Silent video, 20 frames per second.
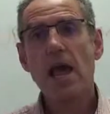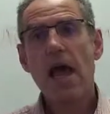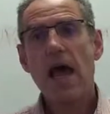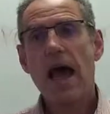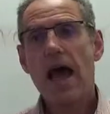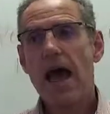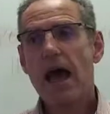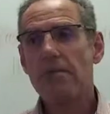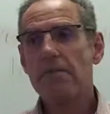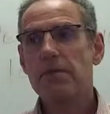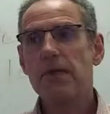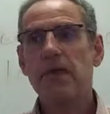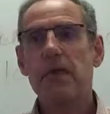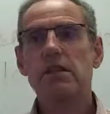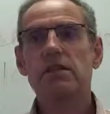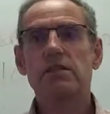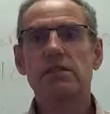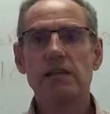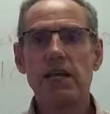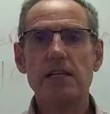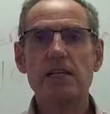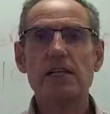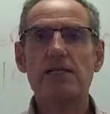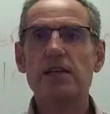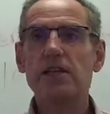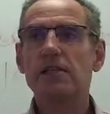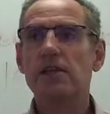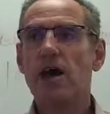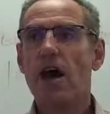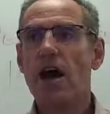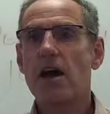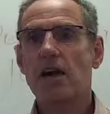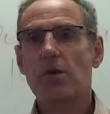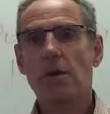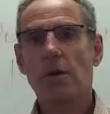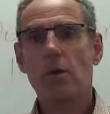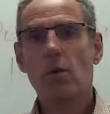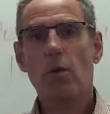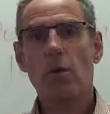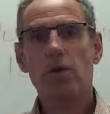The sense of
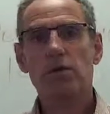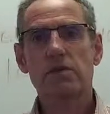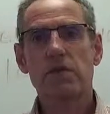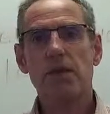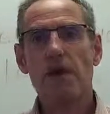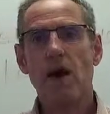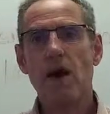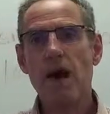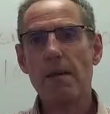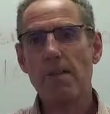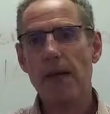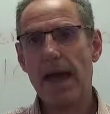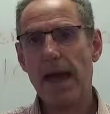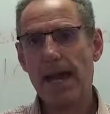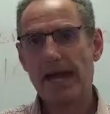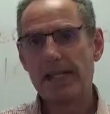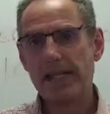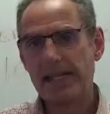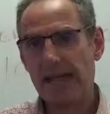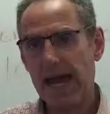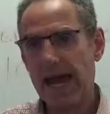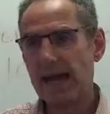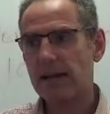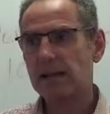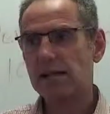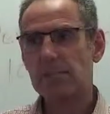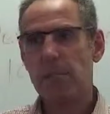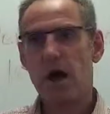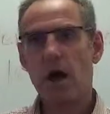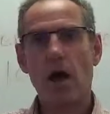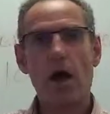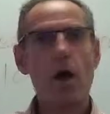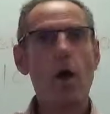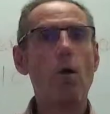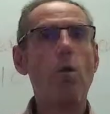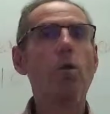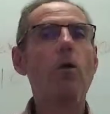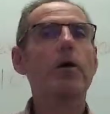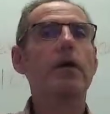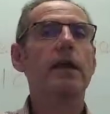entitlement was that I paid tax my
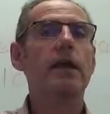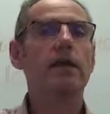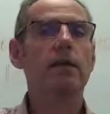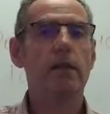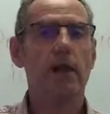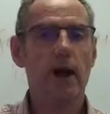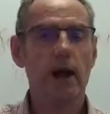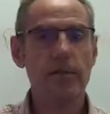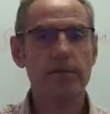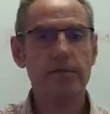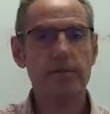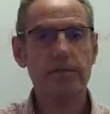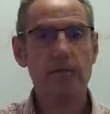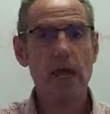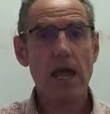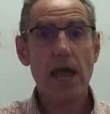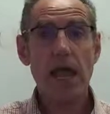whole working life,